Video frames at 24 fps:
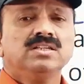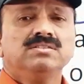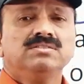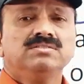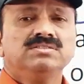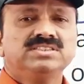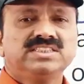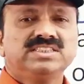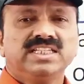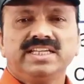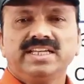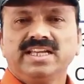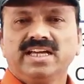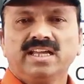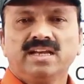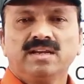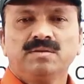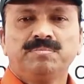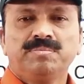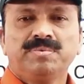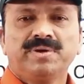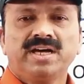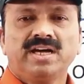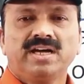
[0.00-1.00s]
Vijayanagara
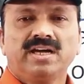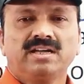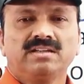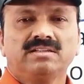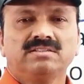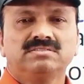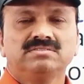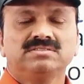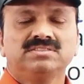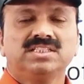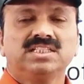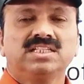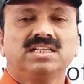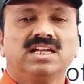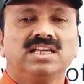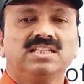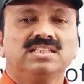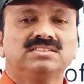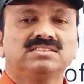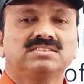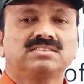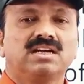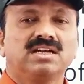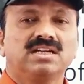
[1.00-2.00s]
Empire
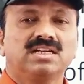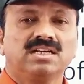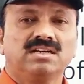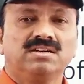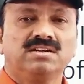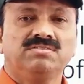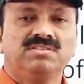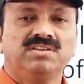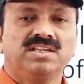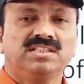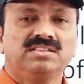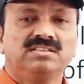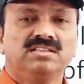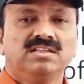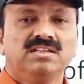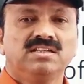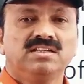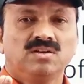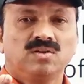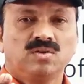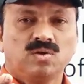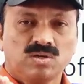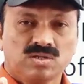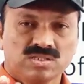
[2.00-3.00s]
decline started with
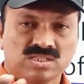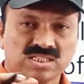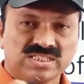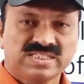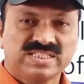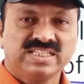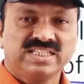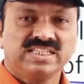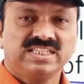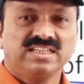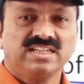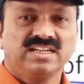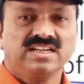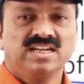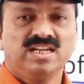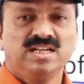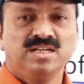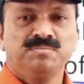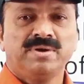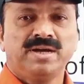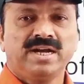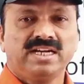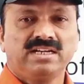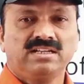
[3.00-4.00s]
Rakshasi
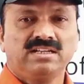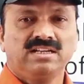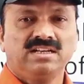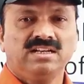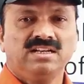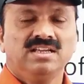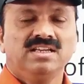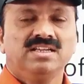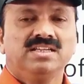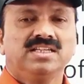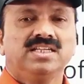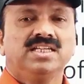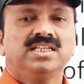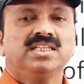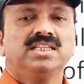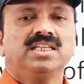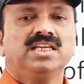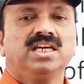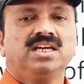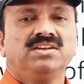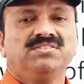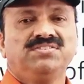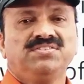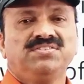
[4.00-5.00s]
Tangadi battle in the
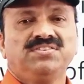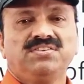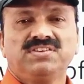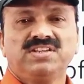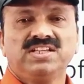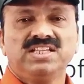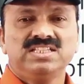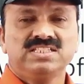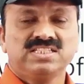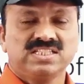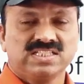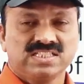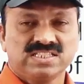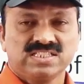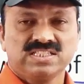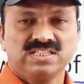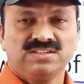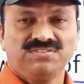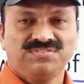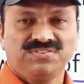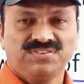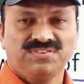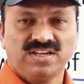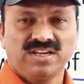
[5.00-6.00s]
year
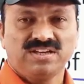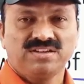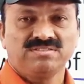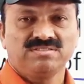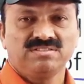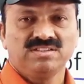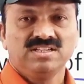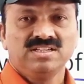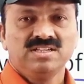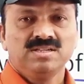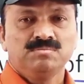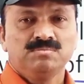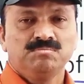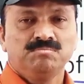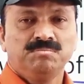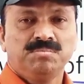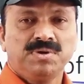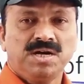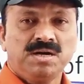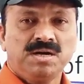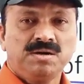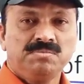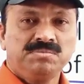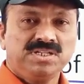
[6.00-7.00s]
1565.
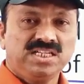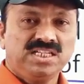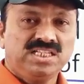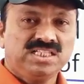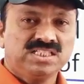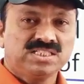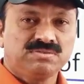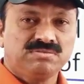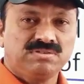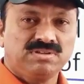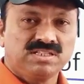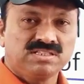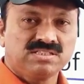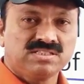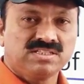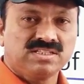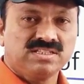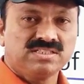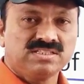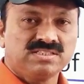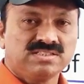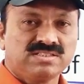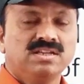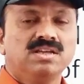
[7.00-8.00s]
Bahmanis
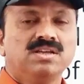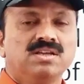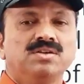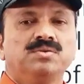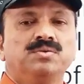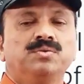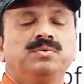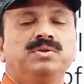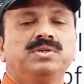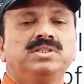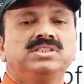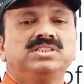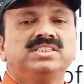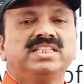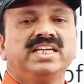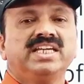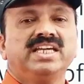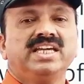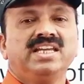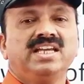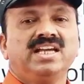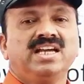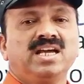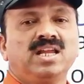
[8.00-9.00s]
versus
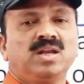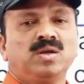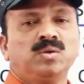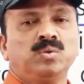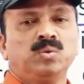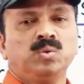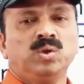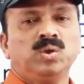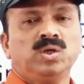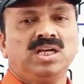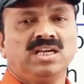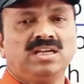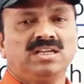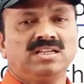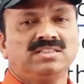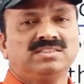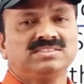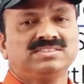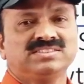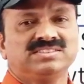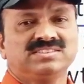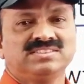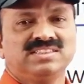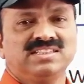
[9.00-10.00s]
Vijayanagara
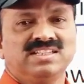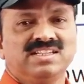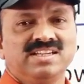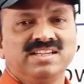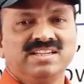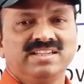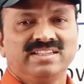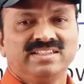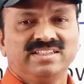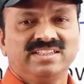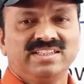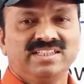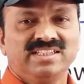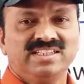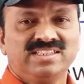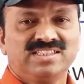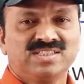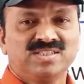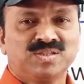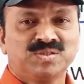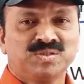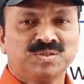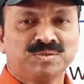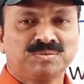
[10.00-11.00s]
rulers. It
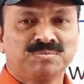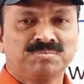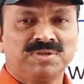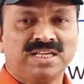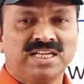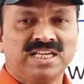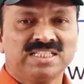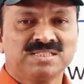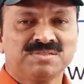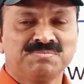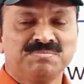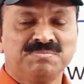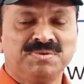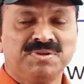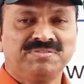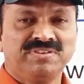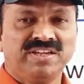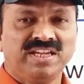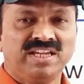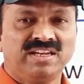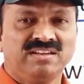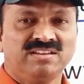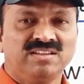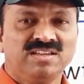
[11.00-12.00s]
took place
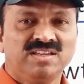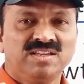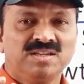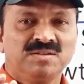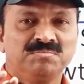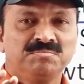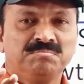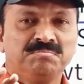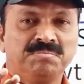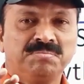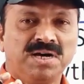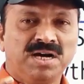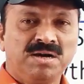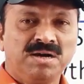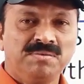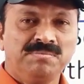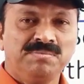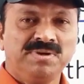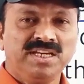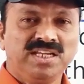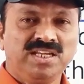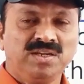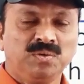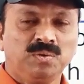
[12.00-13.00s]
between
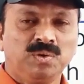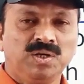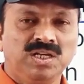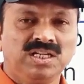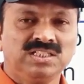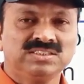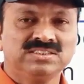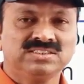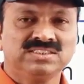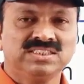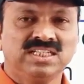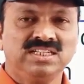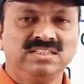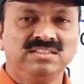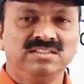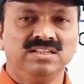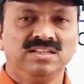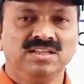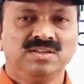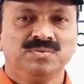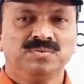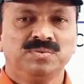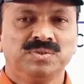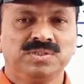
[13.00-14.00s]
Bahmani rulers and
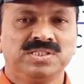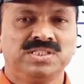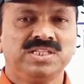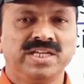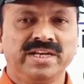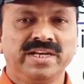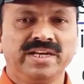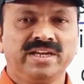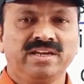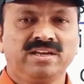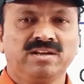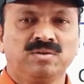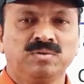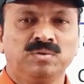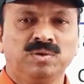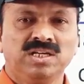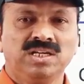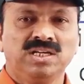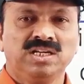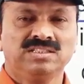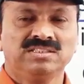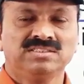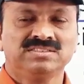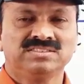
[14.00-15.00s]
Vijayanagara
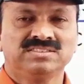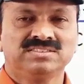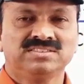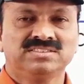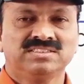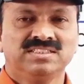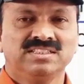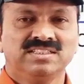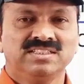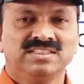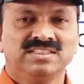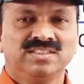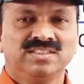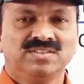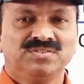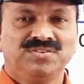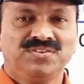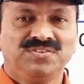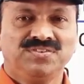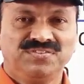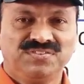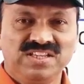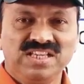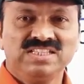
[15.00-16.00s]
rulers.
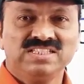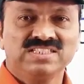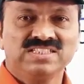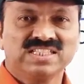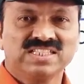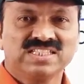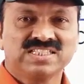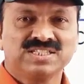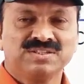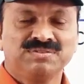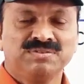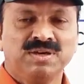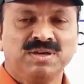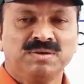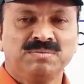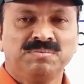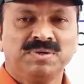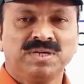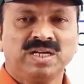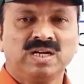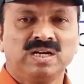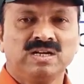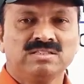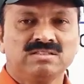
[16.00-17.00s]
1565
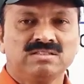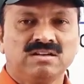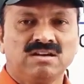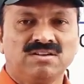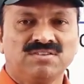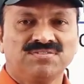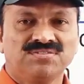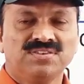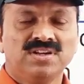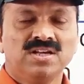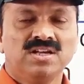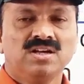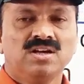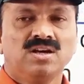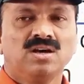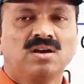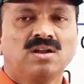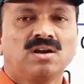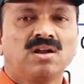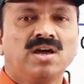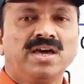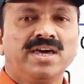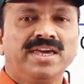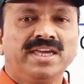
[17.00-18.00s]
because of
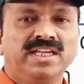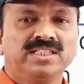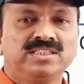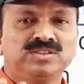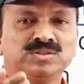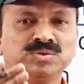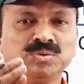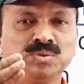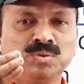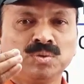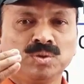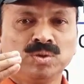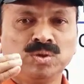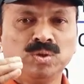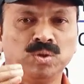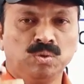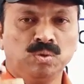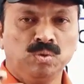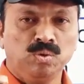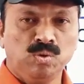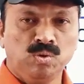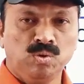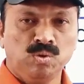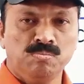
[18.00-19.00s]
Rayachur
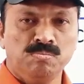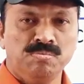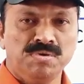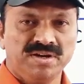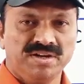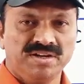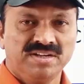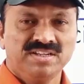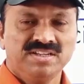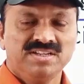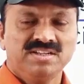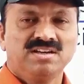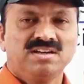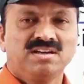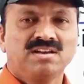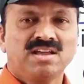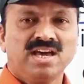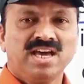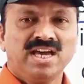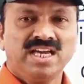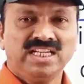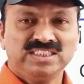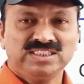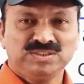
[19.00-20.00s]
Doab.
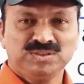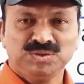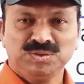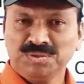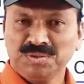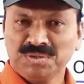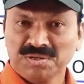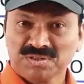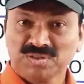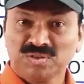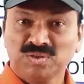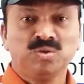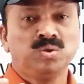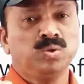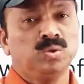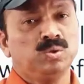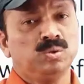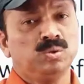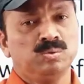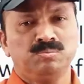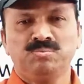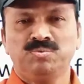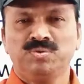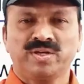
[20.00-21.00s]
Rayachur
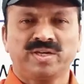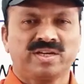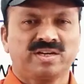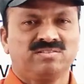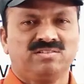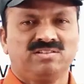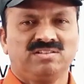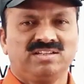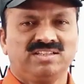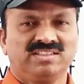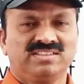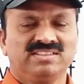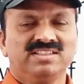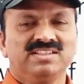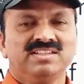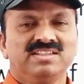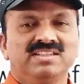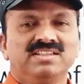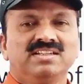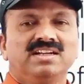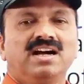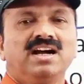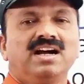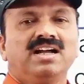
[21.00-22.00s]
Doab we are calling.
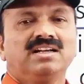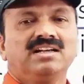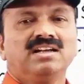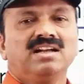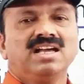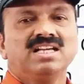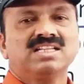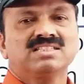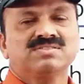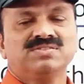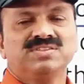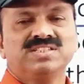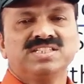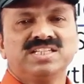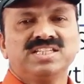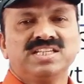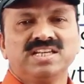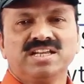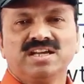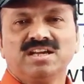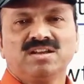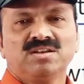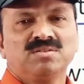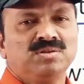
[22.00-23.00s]
At last
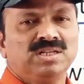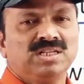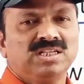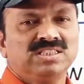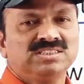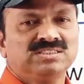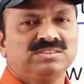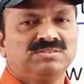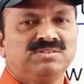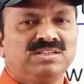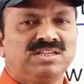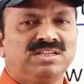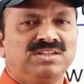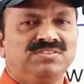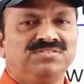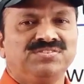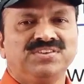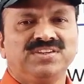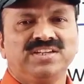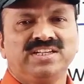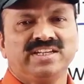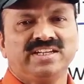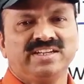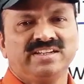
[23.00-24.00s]
Vijayanagara rulers, they were
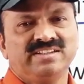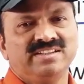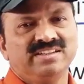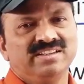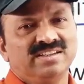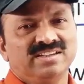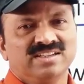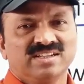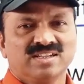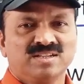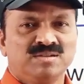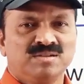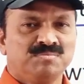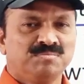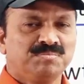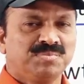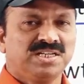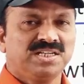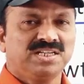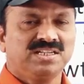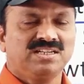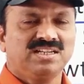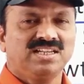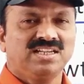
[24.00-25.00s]
defeated
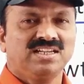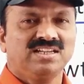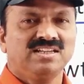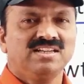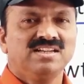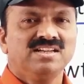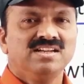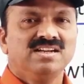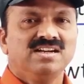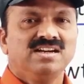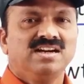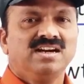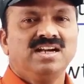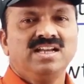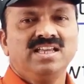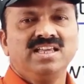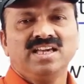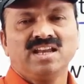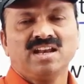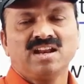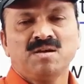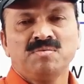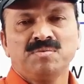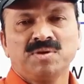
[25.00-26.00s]
completely.
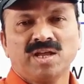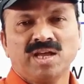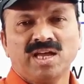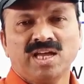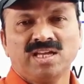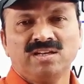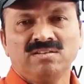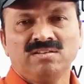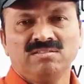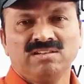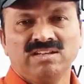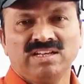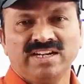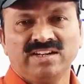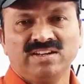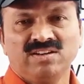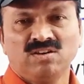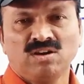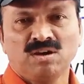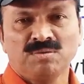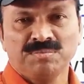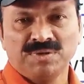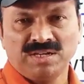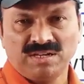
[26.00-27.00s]
Aliya Ramarayalu led the
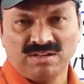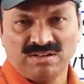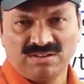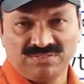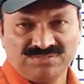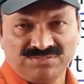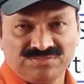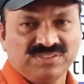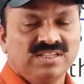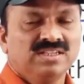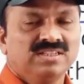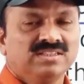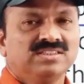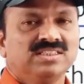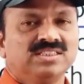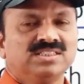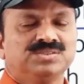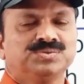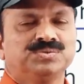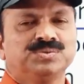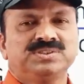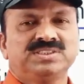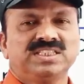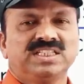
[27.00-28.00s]
army of
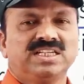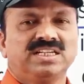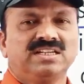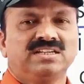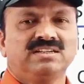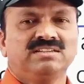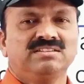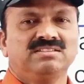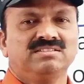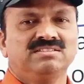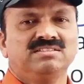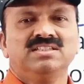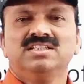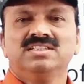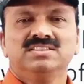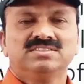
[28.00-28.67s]
this Vijayanagara.